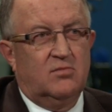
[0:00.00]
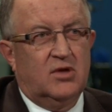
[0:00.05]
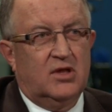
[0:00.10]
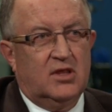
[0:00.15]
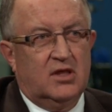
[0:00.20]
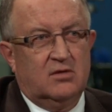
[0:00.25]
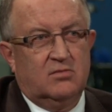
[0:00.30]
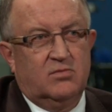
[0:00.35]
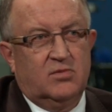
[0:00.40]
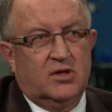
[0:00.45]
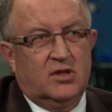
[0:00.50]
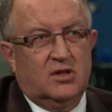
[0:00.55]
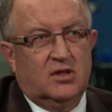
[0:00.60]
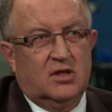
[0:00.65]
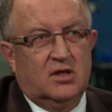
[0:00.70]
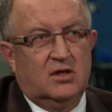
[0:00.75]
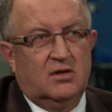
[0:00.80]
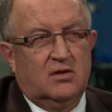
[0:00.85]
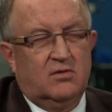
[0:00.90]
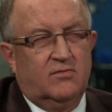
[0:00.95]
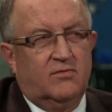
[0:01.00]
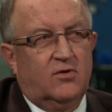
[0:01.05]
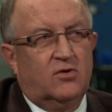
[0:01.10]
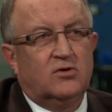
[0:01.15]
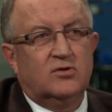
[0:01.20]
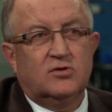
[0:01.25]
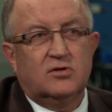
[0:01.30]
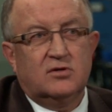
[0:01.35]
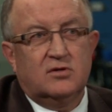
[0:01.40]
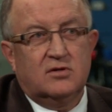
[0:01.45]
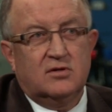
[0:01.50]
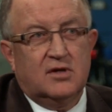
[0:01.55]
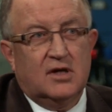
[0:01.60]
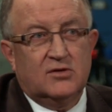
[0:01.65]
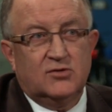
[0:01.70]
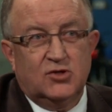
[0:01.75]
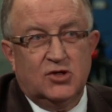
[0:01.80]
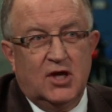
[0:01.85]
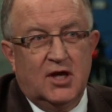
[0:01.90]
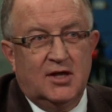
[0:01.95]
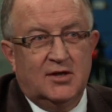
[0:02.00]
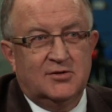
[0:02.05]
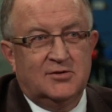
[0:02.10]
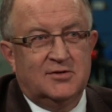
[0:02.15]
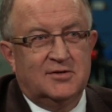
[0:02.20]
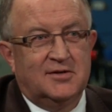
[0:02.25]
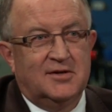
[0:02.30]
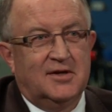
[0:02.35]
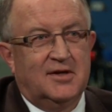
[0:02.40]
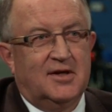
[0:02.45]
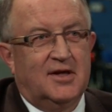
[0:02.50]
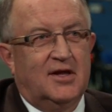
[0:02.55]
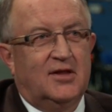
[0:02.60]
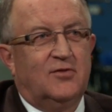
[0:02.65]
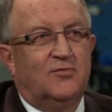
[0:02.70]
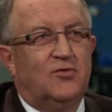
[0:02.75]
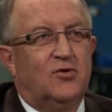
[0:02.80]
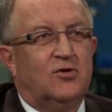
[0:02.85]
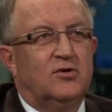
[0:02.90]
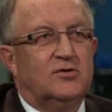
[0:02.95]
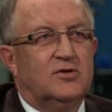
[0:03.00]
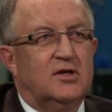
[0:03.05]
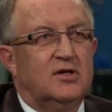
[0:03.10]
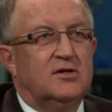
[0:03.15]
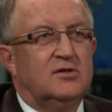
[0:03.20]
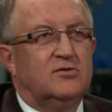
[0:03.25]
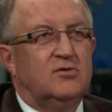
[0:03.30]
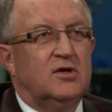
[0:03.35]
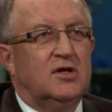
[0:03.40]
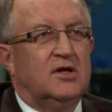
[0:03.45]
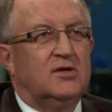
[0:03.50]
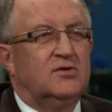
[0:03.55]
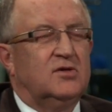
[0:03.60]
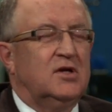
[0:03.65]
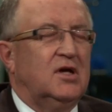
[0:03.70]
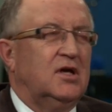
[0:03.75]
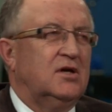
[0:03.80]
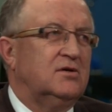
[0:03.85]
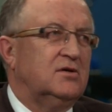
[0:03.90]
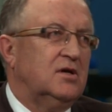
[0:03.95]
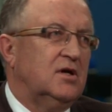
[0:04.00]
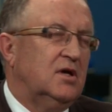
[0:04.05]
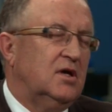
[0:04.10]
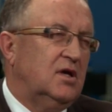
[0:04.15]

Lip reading: But the forest has changed, and the forest industry has changed.